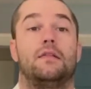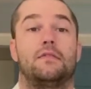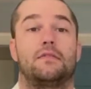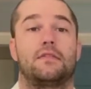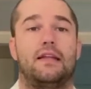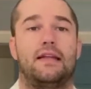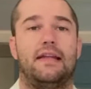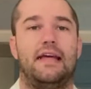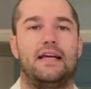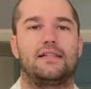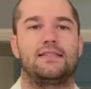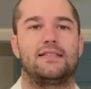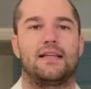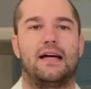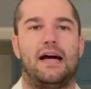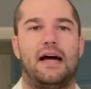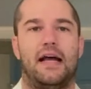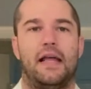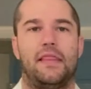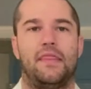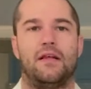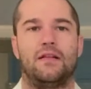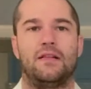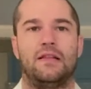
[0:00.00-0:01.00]
The next
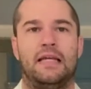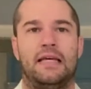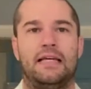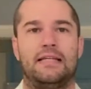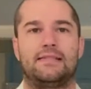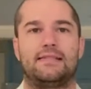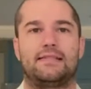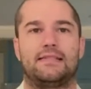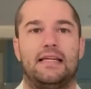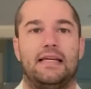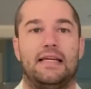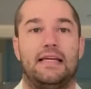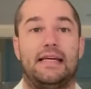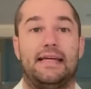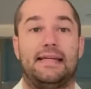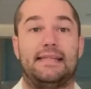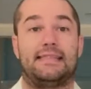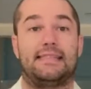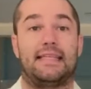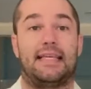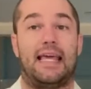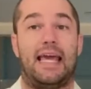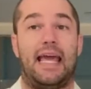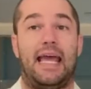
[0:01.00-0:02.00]
guy on the list
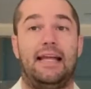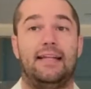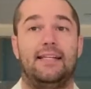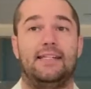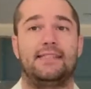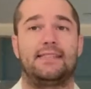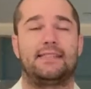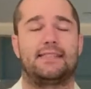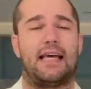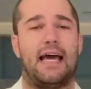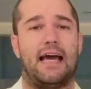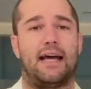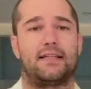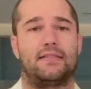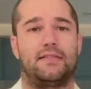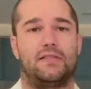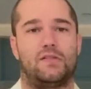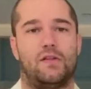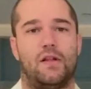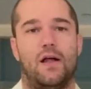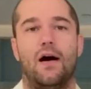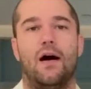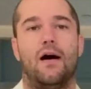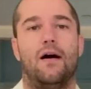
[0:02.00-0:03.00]
is
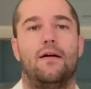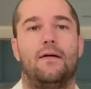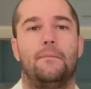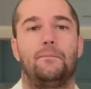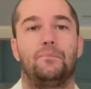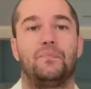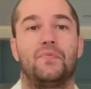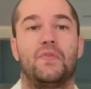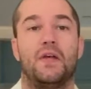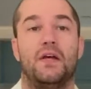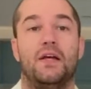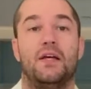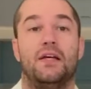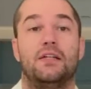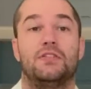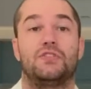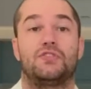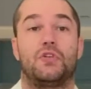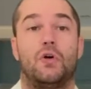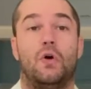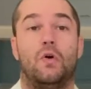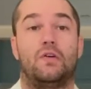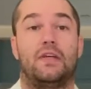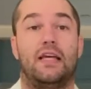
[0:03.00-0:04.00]
Gay-Lussac's law.
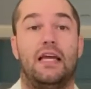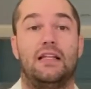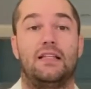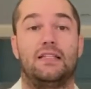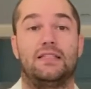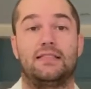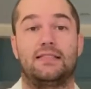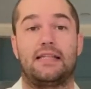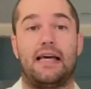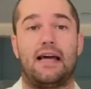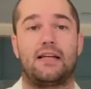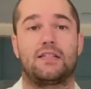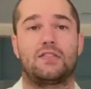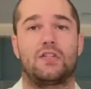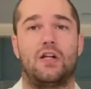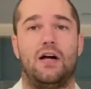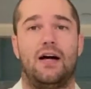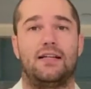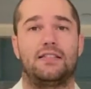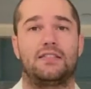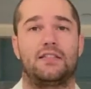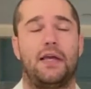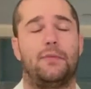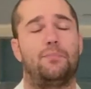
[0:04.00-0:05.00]
So Gay-Lussac's
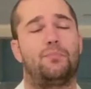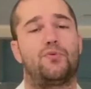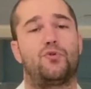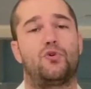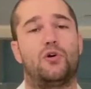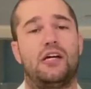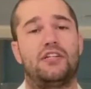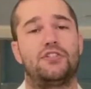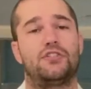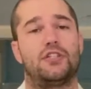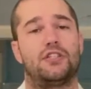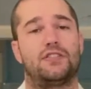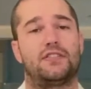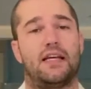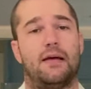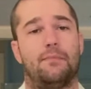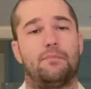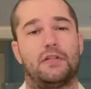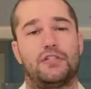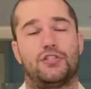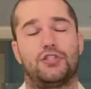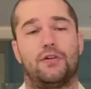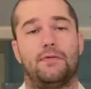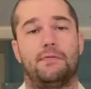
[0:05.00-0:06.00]
law is a
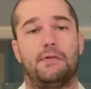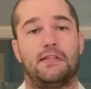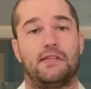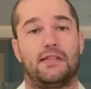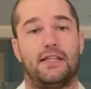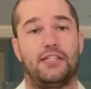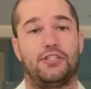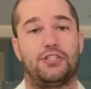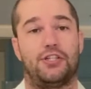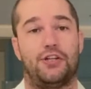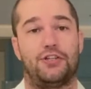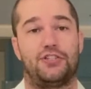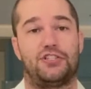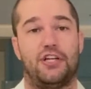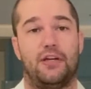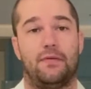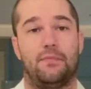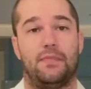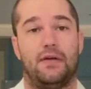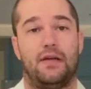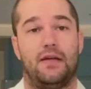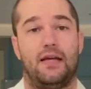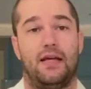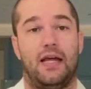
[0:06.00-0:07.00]
pressure-temperature
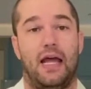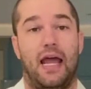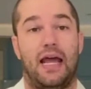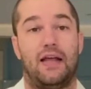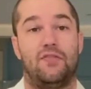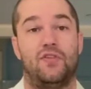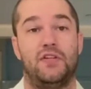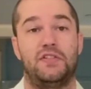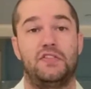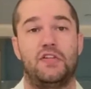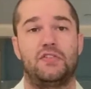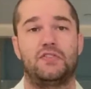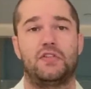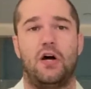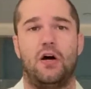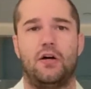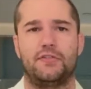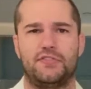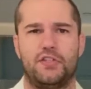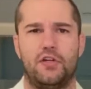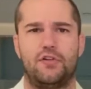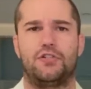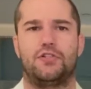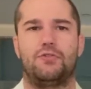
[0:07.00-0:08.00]
relationship. And this is
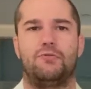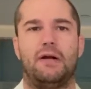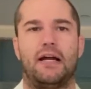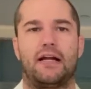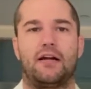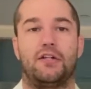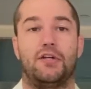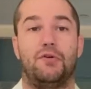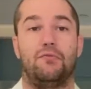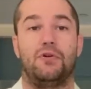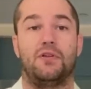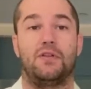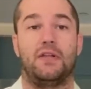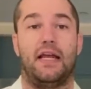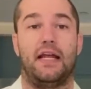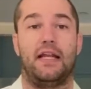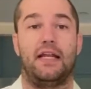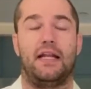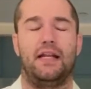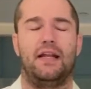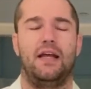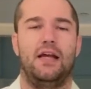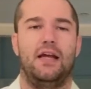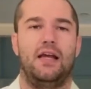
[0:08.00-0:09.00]
also directly
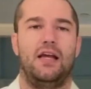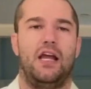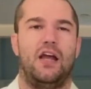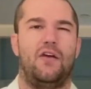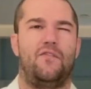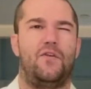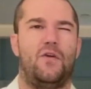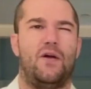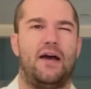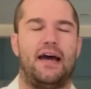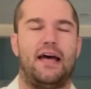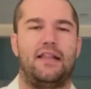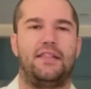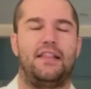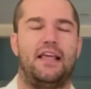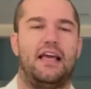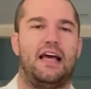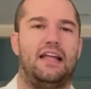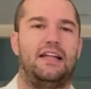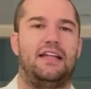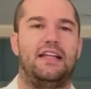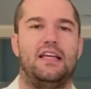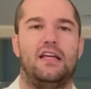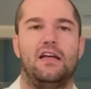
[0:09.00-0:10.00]
related. If you had the
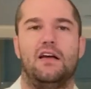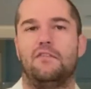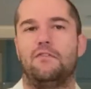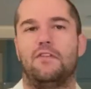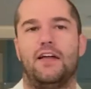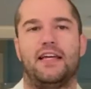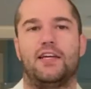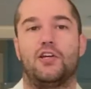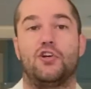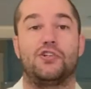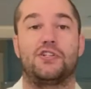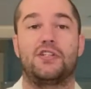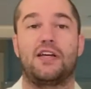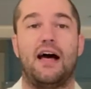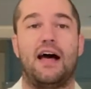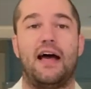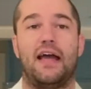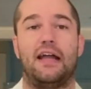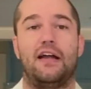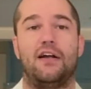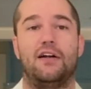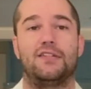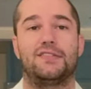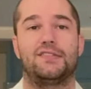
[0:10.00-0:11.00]
idea of like your
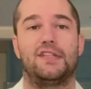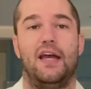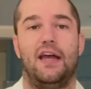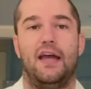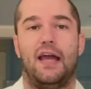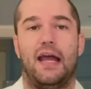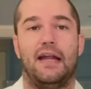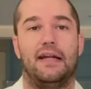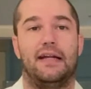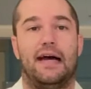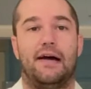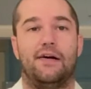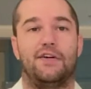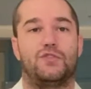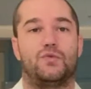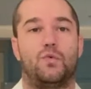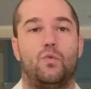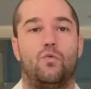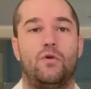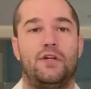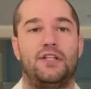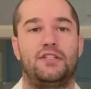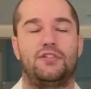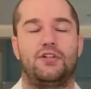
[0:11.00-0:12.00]
tires and now it's
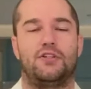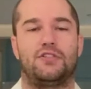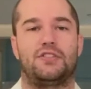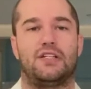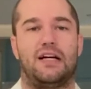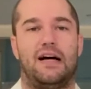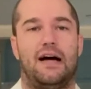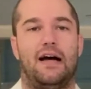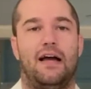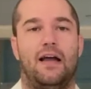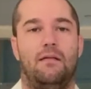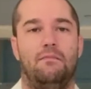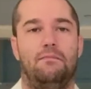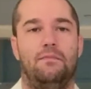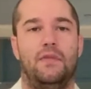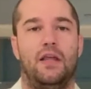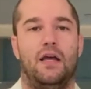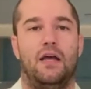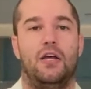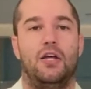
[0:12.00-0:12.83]
winter time,